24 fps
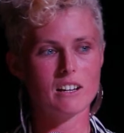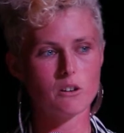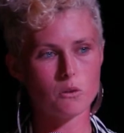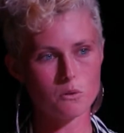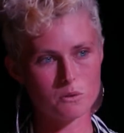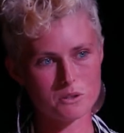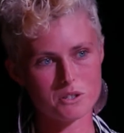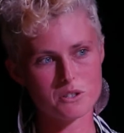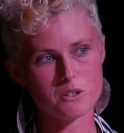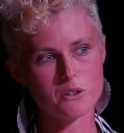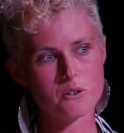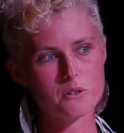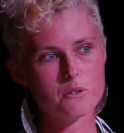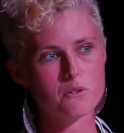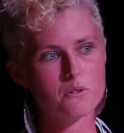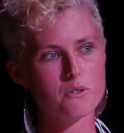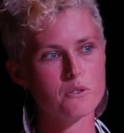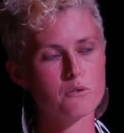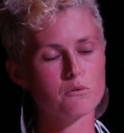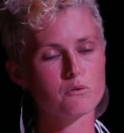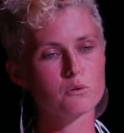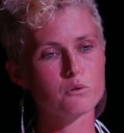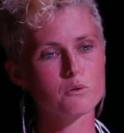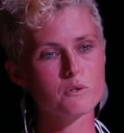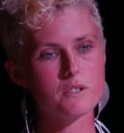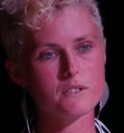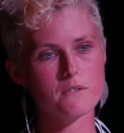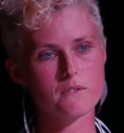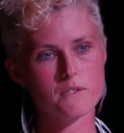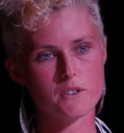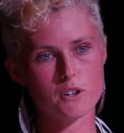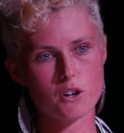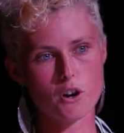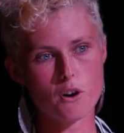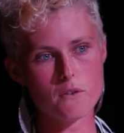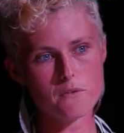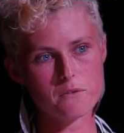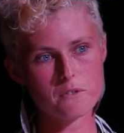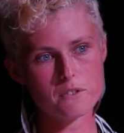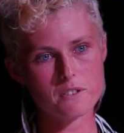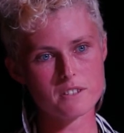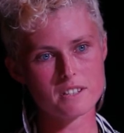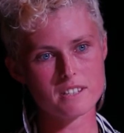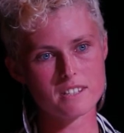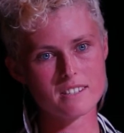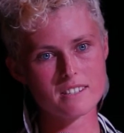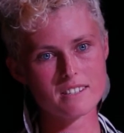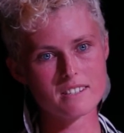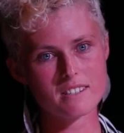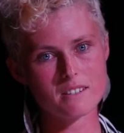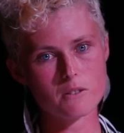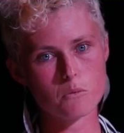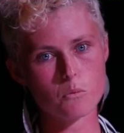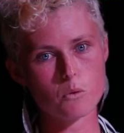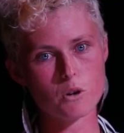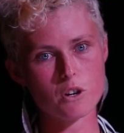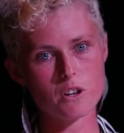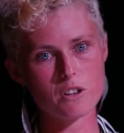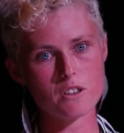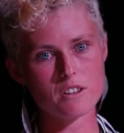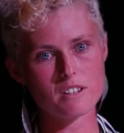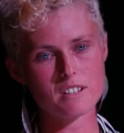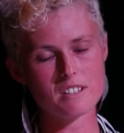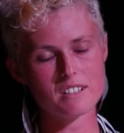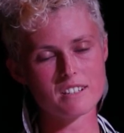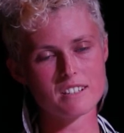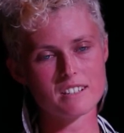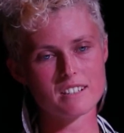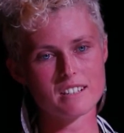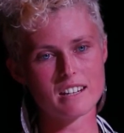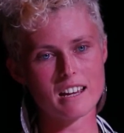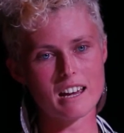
Also, the rules of the conference were that